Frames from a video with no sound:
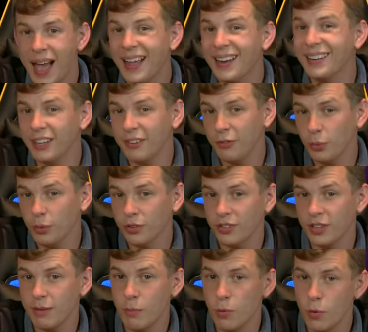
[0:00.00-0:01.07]
And if you want
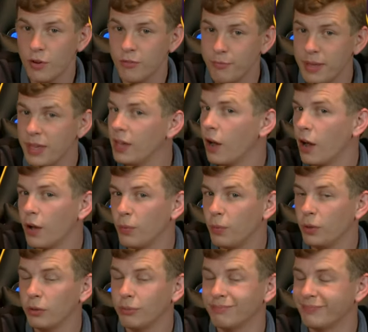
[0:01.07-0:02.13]
to see more of me, I
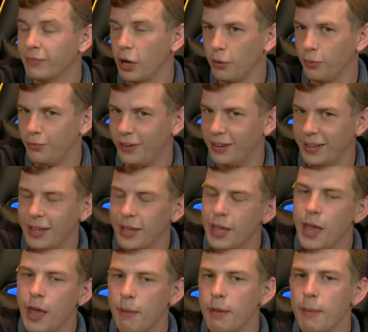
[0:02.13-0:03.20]
will hopefully
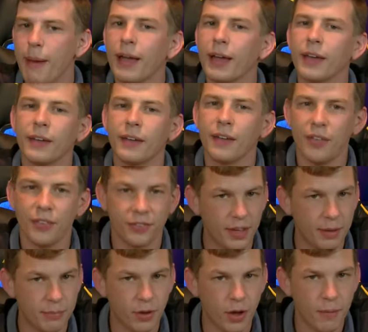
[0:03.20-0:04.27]
be back at the
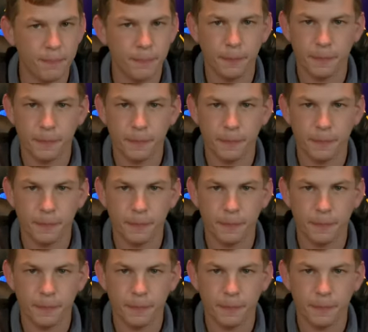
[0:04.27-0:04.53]
same time